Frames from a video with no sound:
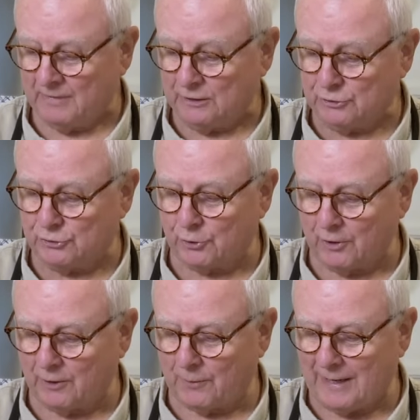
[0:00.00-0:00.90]

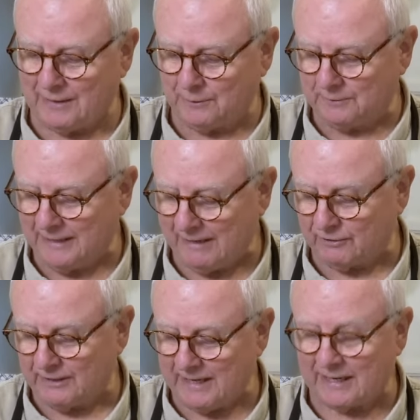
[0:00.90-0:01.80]
Stir it around.
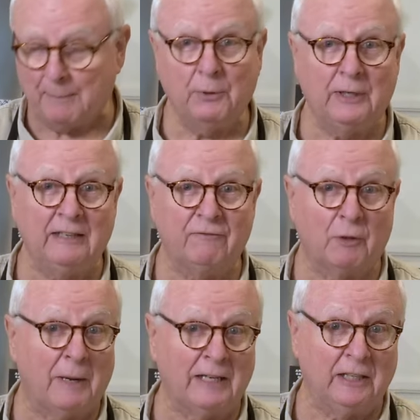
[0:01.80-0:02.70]
After that, I put it in for
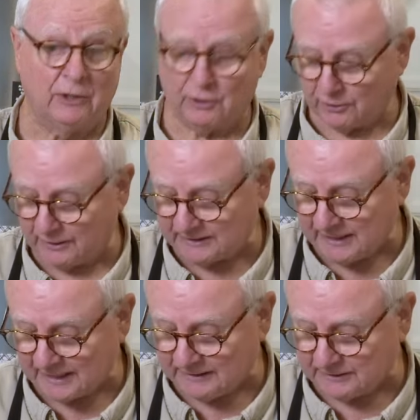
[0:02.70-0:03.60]
about another 30
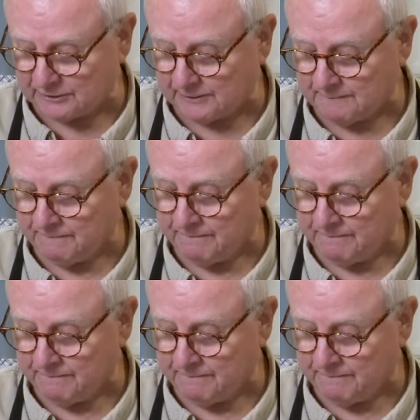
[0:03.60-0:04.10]
seconds,